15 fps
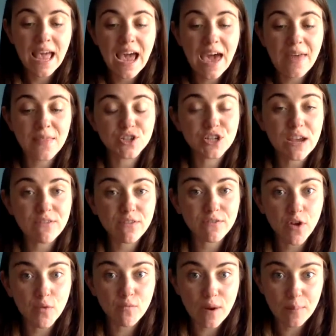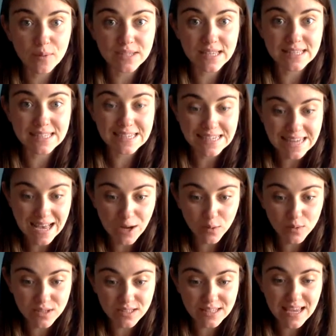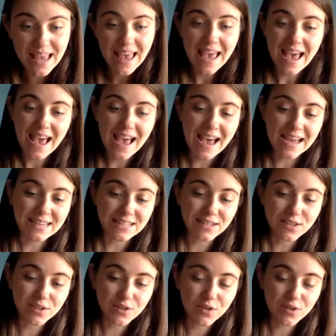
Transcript: and the shaving foam represents the clouds. And